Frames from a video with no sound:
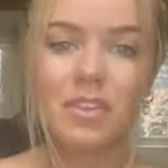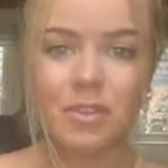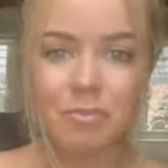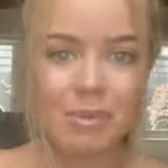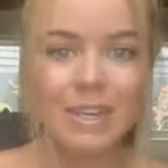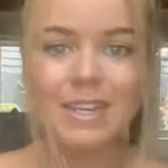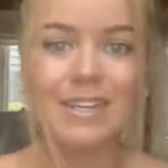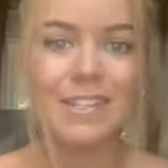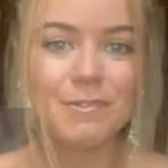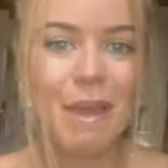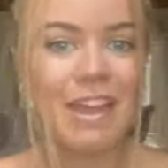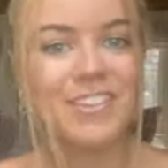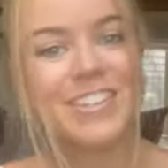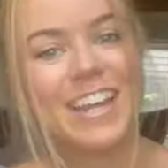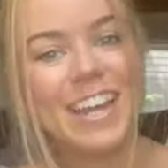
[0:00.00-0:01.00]
completely
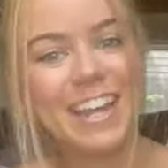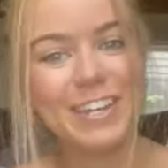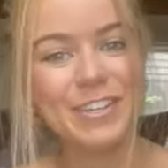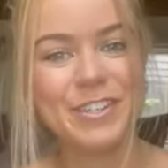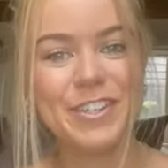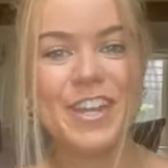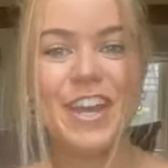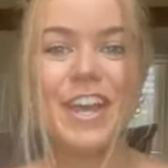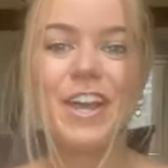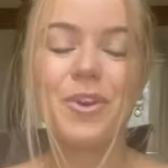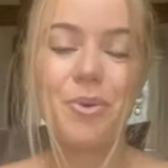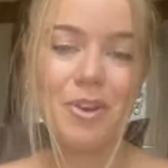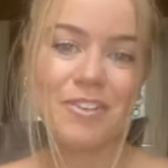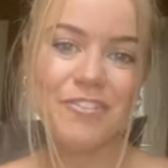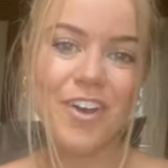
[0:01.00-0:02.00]
smash it and
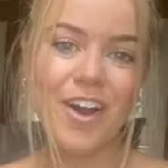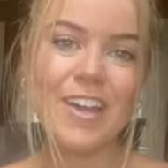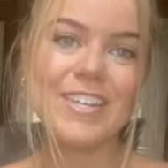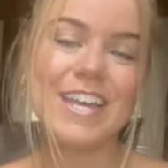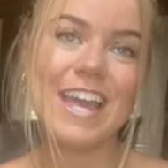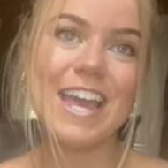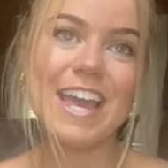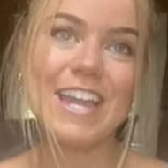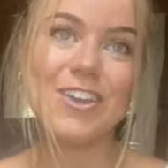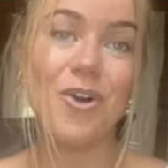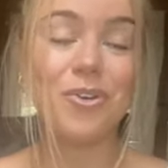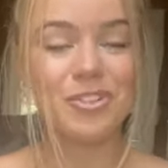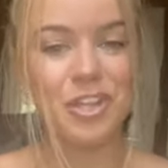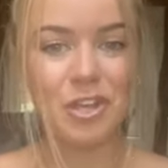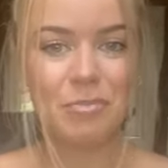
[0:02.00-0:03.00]
qualified in
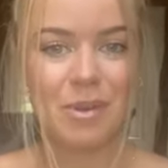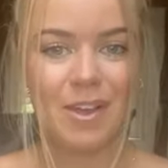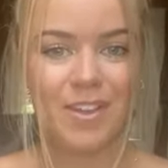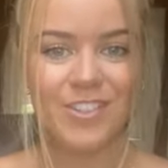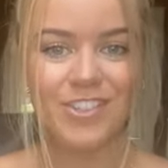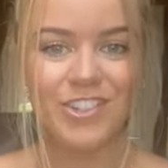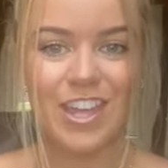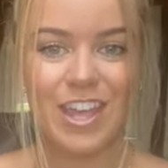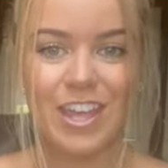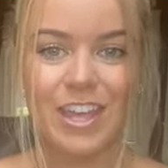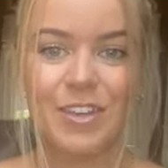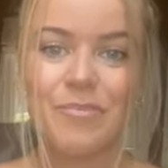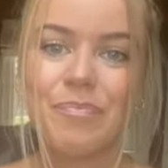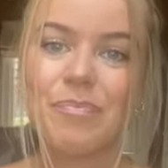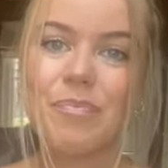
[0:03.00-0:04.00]
October last
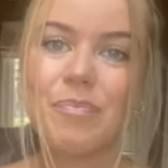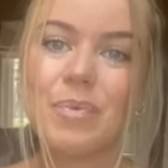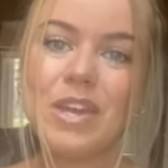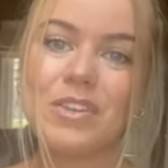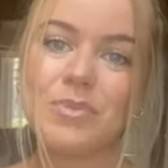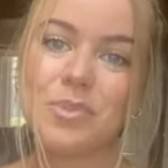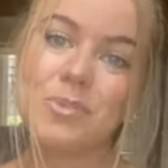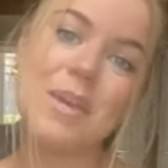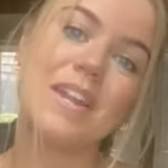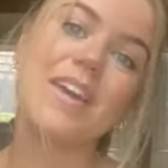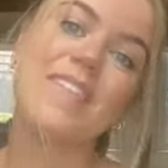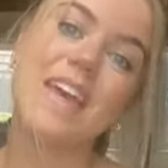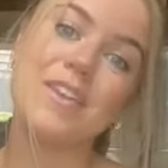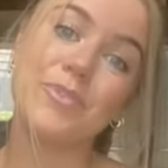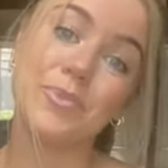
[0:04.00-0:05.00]
year, which was when I
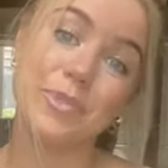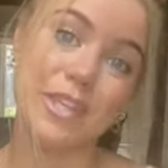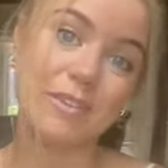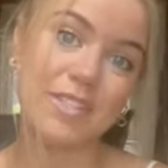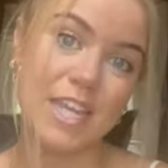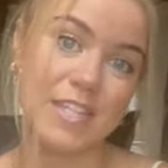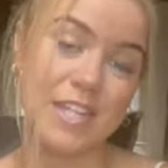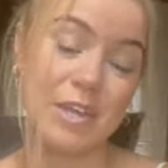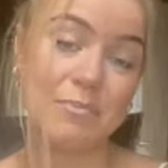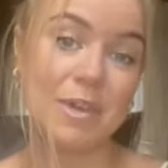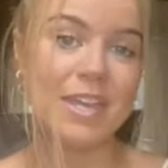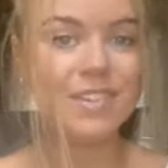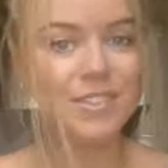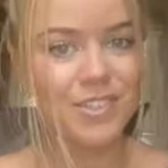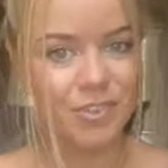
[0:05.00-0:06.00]
then also set up
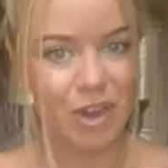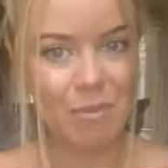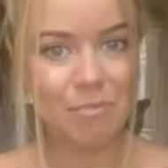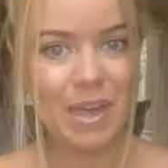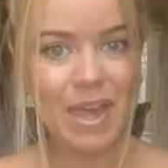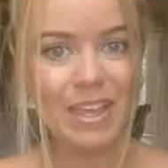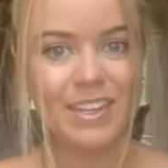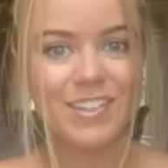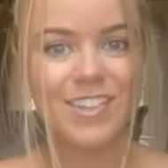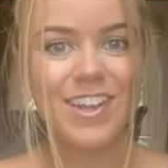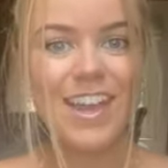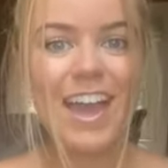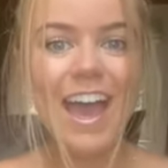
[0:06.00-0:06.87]
my Instagram page.